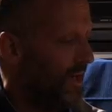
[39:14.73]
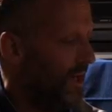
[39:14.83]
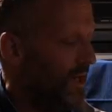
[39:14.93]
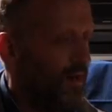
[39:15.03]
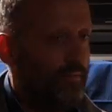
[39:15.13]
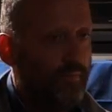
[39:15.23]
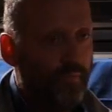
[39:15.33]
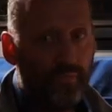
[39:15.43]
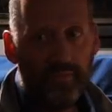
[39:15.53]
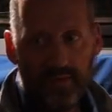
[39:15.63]
um,
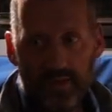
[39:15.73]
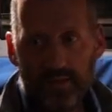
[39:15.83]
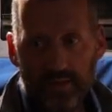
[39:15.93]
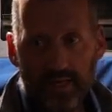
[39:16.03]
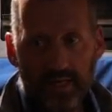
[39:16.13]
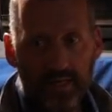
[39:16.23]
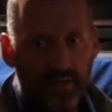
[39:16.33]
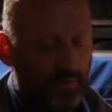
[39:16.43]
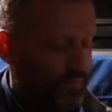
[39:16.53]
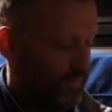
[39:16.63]
that I
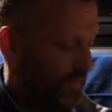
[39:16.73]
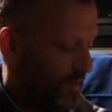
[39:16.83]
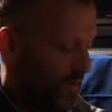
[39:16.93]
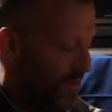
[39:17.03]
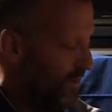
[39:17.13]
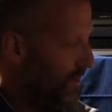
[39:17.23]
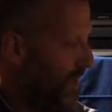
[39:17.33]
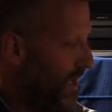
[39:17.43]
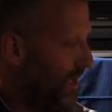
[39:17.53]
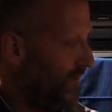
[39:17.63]
do.
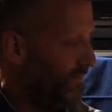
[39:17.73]
Yeah.